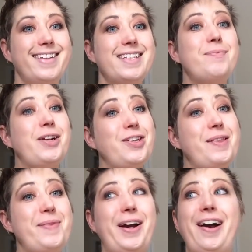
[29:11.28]
Especially
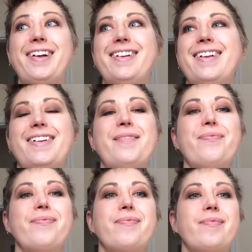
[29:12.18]
the Mira.
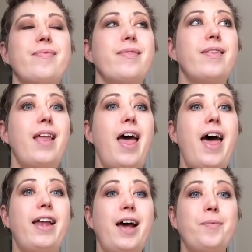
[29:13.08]

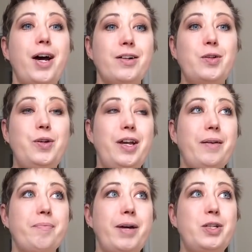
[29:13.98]
And I'm not
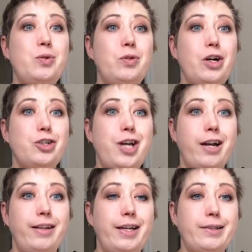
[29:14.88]
including my two large
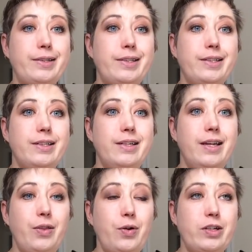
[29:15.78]
chatelaines
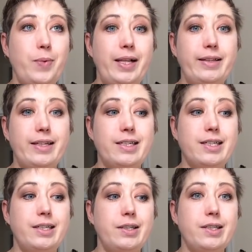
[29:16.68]
either as well in this,
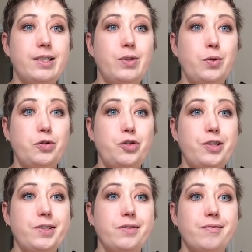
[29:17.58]
because those are
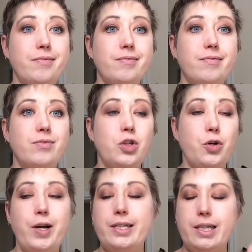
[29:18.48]
just, they're
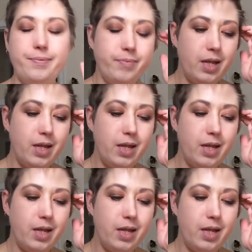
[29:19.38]
crazy.